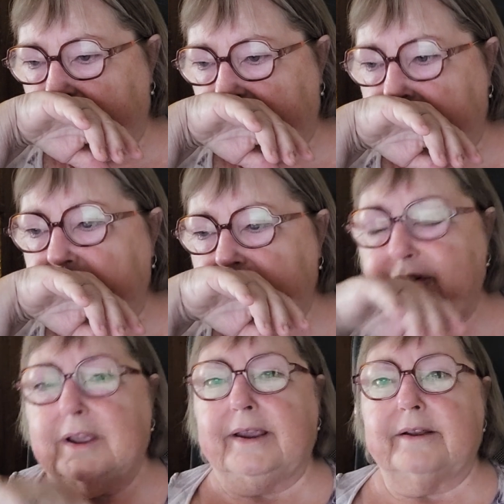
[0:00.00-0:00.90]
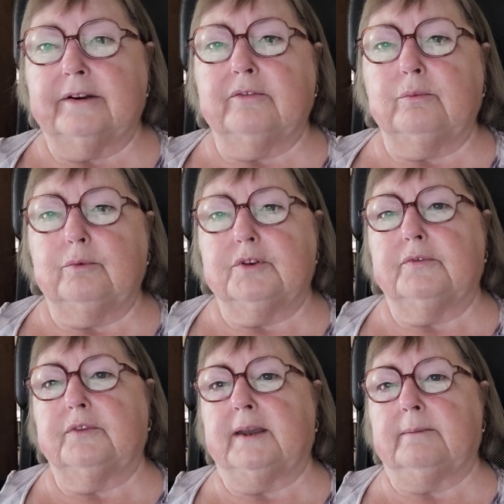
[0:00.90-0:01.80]
I can create enough water
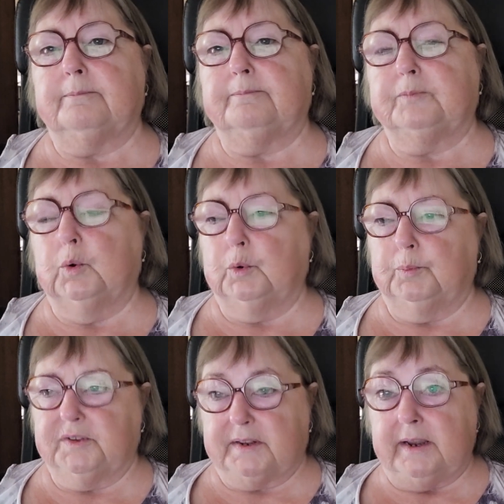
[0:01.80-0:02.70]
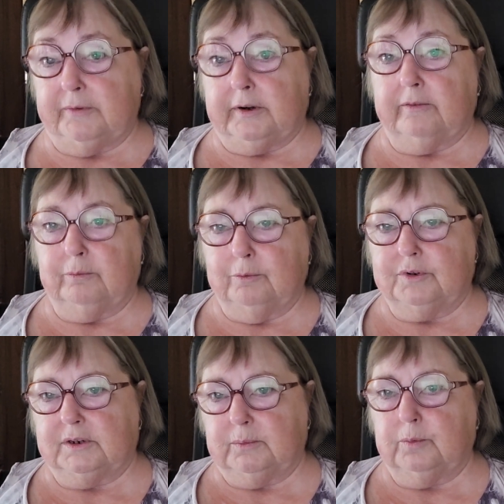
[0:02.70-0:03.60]
for them, or save enough
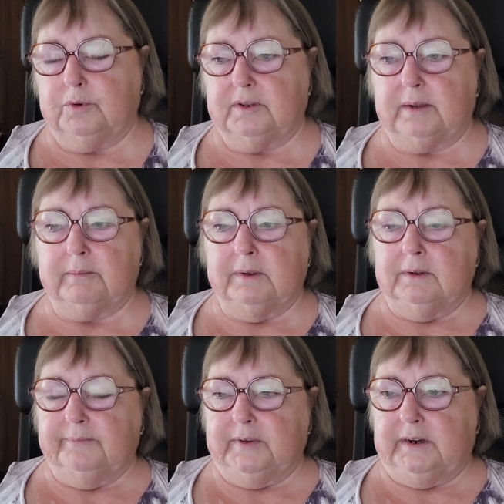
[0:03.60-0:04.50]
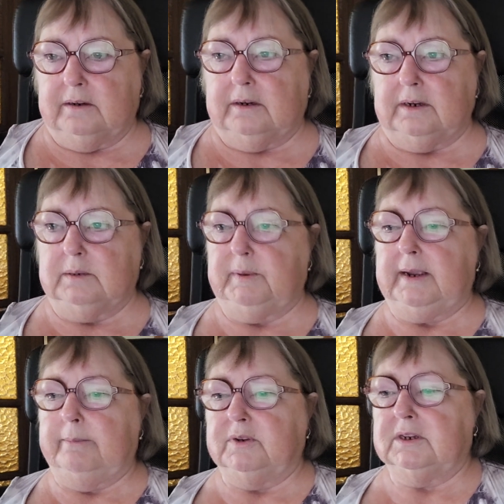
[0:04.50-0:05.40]
water to water them. I don't need to
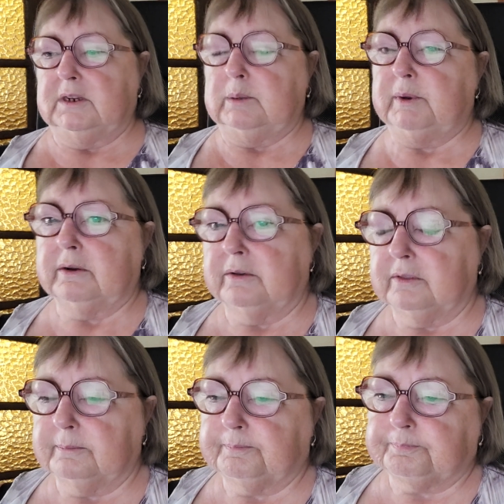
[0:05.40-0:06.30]
be emptying the bath.